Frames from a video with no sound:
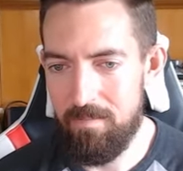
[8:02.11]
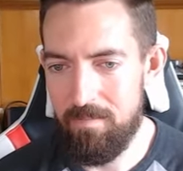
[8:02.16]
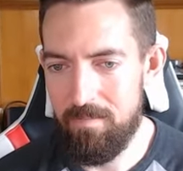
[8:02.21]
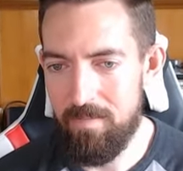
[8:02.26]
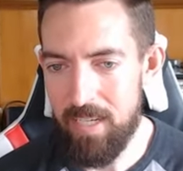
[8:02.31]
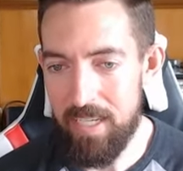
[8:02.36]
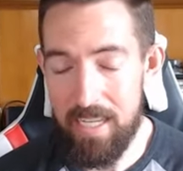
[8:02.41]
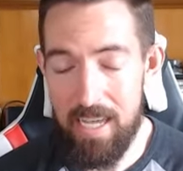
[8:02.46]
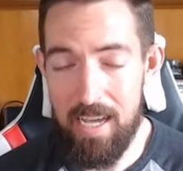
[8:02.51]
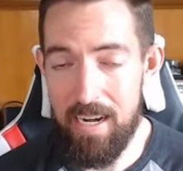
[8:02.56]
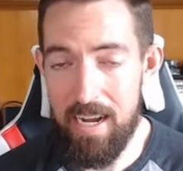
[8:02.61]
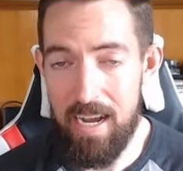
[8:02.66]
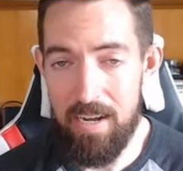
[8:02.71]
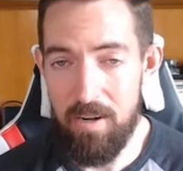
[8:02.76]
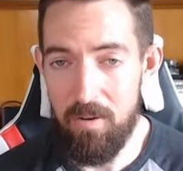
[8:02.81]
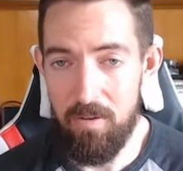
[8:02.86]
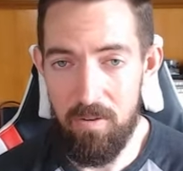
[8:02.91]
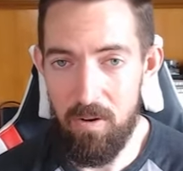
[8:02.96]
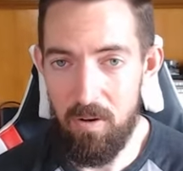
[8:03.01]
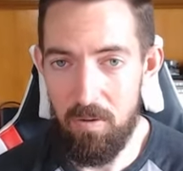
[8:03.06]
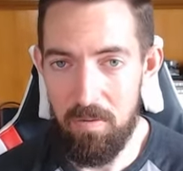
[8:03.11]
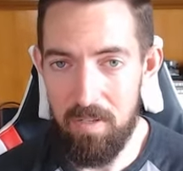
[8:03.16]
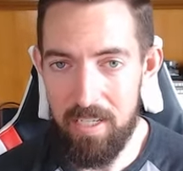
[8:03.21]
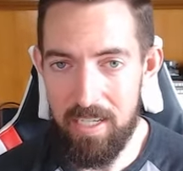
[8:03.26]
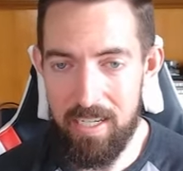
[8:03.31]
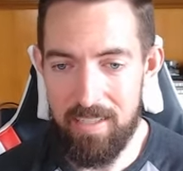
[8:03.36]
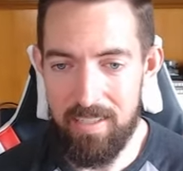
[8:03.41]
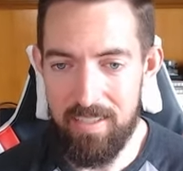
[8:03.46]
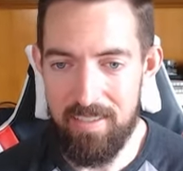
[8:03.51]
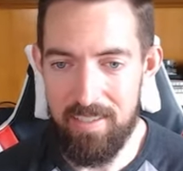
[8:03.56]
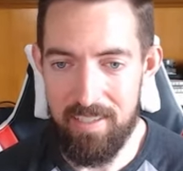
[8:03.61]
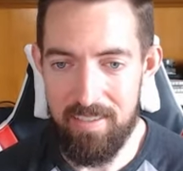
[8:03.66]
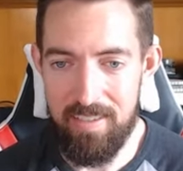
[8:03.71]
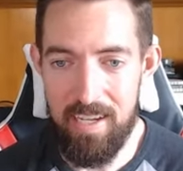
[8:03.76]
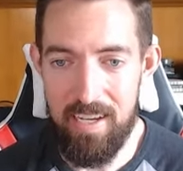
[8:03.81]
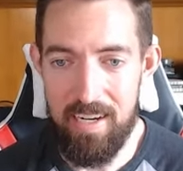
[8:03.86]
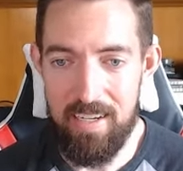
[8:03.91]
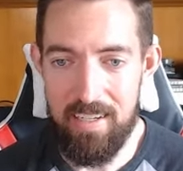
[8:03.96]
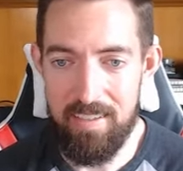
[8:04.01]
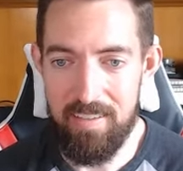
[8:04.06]
Again, I don't normally get this
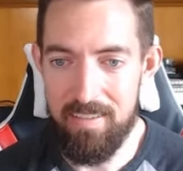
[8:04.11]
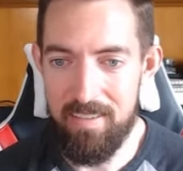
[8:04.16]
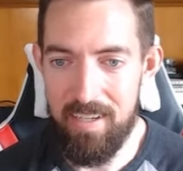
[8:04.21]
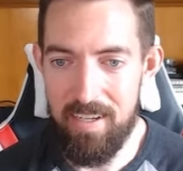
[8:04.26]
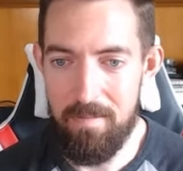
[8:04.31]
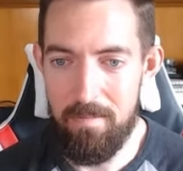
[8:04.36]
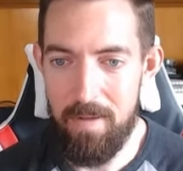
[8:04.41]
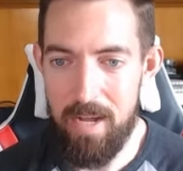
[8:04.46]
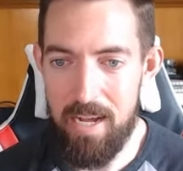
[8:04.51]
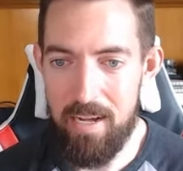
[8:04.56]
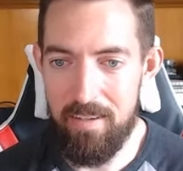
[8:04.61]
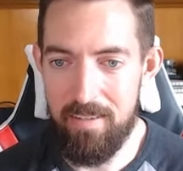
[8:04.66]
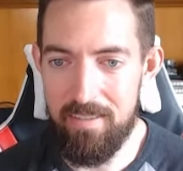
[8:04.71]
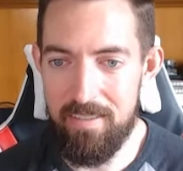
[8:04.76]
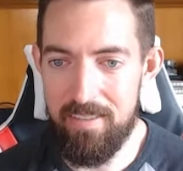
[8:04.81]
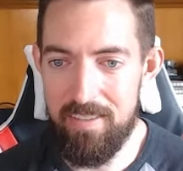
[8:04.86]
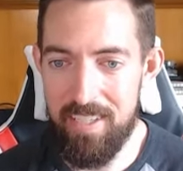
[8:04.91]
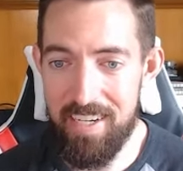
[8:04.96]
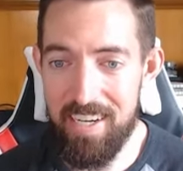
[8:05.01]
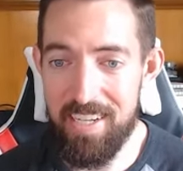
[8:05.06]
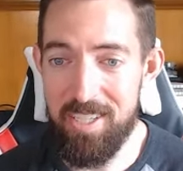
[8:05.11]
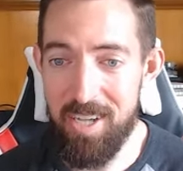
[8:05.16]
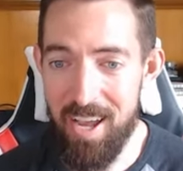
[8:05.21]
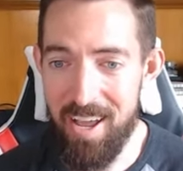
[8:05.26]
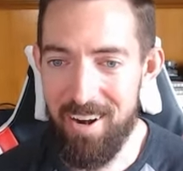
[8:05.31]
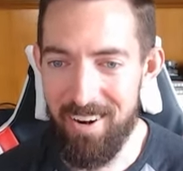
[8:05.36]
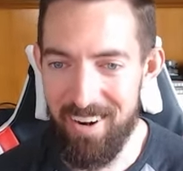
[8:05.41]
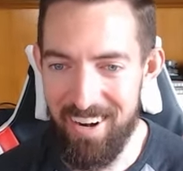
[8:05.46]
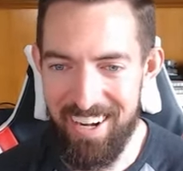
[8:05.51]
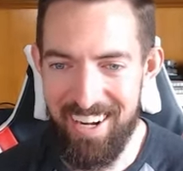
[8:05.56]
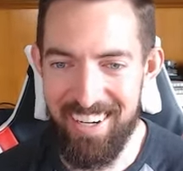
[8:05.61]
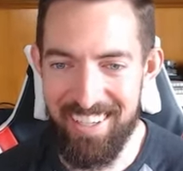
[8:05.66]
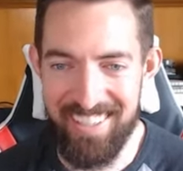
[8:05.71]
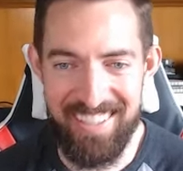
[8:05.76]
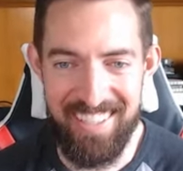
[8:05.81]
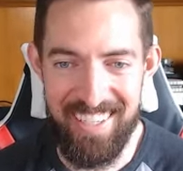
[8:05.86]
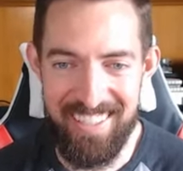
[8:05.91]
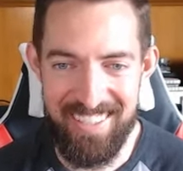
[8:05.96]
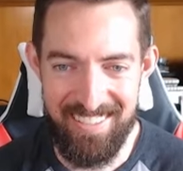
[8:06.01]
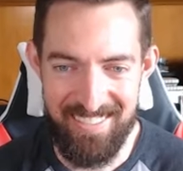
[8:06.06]
excited about city generators,
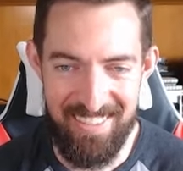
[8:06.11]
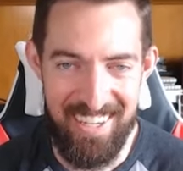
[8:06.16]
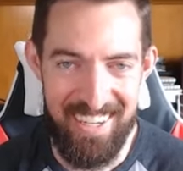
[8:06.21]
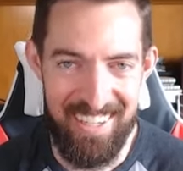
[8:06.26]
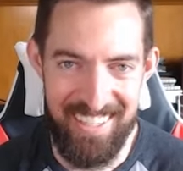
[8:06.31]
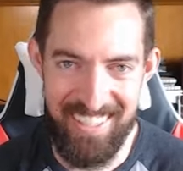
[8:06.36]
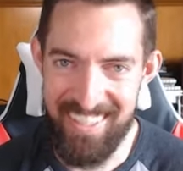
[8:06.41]
I swear.